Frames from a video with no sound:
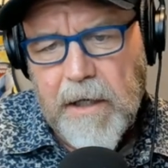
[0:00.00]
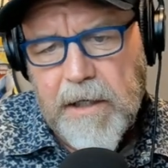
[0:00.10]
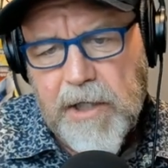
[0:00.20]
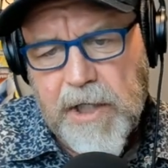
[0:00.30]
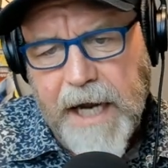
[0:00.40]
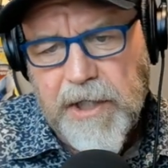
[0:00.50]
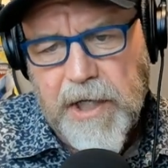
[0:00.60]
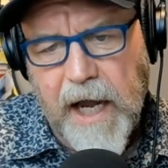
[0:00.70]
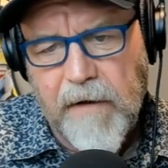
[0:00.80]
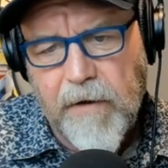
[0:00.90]
Stay
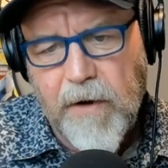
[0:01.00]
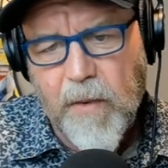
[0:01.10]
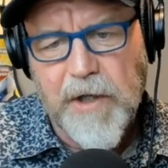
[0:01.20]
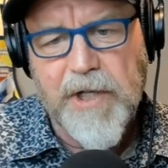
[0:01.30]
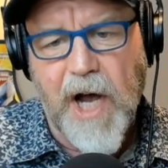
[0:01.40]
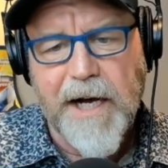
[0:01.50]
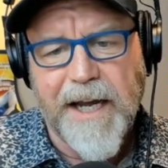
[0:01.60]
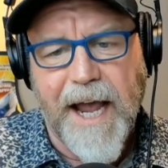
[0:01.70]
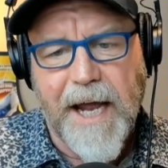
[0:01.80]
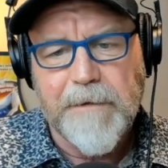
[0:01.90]
safe. We'll talk again.